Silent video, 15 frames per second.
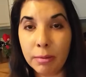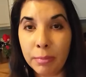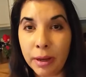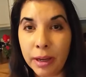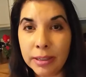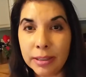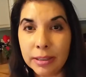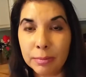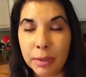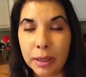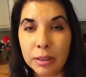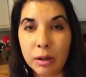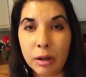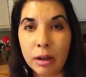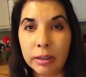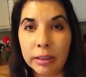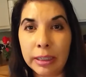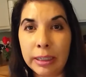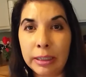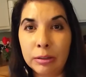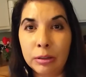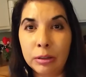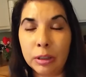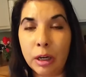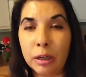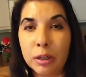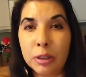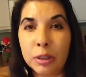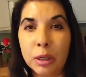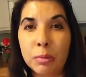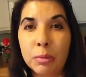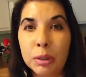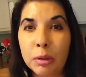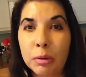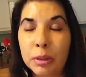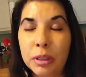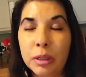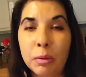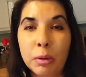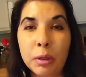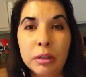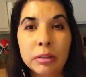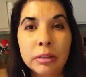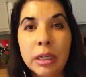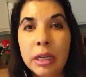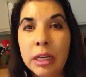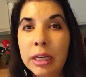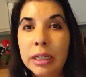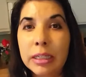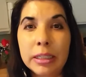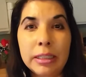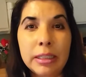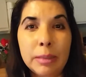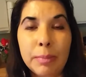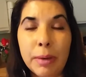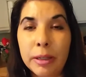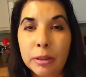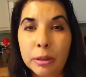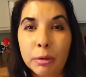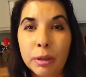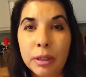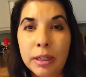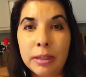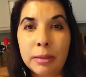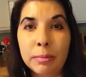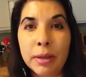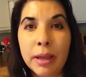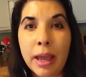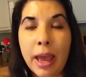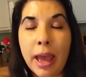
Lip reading: My dog healed on its own with coconut oil, didn't need to buy the cream,